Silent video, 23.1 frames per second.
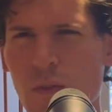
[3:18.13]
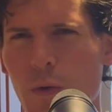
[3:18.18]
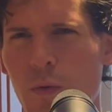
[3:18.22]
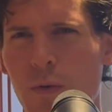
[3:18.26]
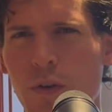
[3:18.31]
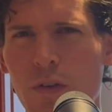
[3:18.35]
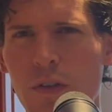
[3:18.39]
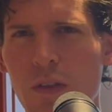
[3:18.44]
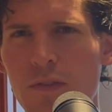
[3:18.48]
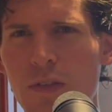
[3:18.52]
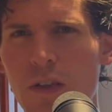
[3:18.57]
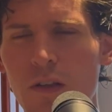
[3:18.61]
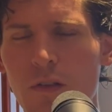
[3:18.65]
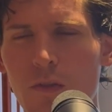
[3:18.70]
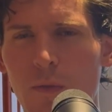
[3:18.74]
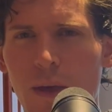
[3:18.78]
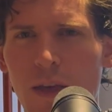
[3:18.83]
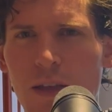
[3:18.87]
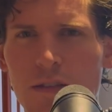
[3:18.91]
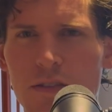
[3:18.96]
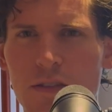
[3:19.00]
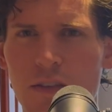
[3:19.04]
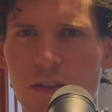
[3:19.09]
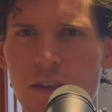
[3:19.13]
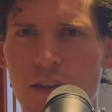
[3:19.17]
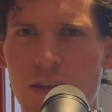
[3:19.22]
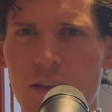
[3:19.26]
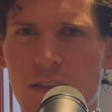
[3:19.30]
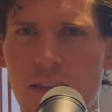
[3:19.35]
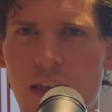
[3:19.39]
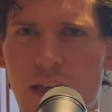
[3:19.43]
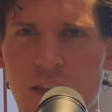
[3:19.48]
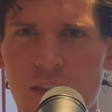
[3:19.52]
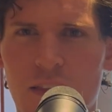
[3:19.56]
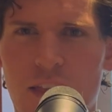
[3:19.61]
when you're lifting weights and you
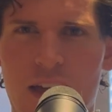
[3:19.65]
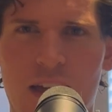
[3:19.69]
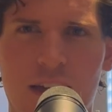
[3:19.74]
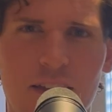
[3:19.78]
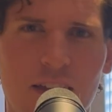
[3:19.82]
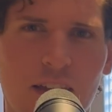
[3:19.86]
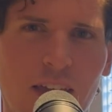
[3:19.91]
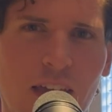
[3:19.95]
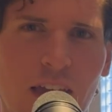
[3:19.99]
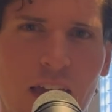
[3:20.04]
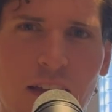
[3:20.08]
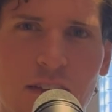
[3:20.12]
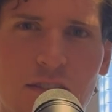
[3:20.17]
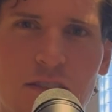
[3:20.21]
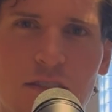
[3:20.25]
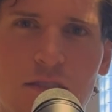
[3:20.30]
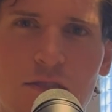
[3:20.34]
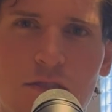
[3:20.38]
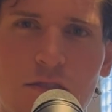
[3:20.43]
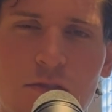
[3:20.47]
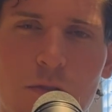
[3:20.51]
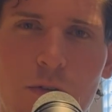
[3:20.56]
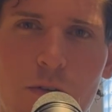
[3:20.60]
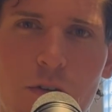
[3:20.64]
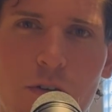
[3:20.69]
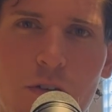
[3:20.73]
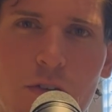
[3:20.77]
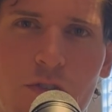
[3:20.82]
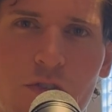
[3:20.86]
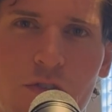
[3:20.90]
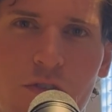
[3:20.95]
get that lactic acid storage